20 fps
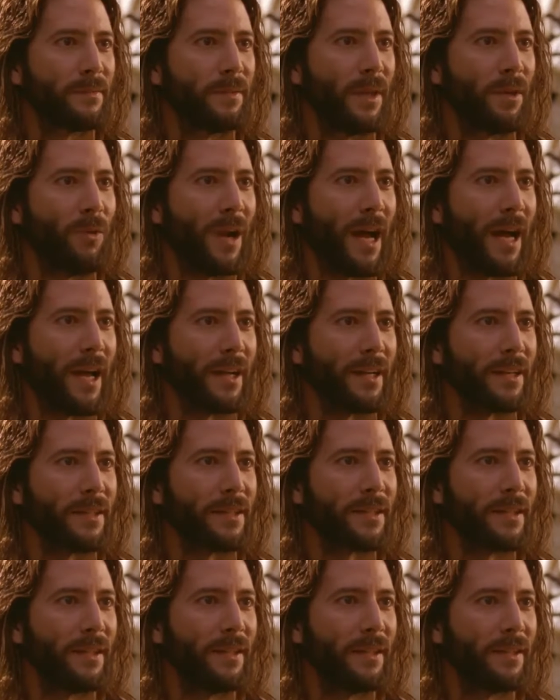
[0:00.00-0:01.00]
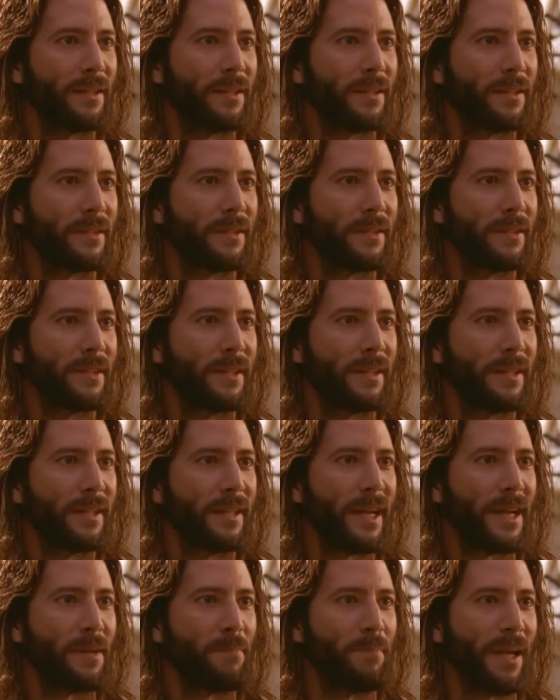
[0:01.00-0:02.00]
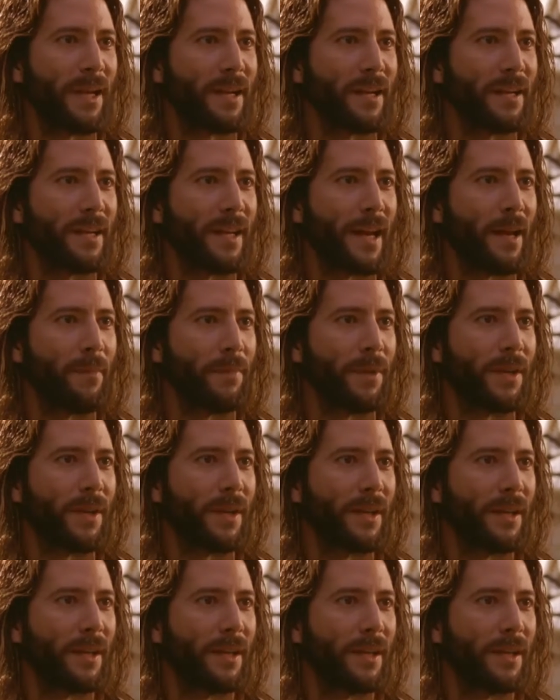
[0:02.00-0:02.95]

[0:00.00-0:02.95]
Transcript: will rise and be condemned.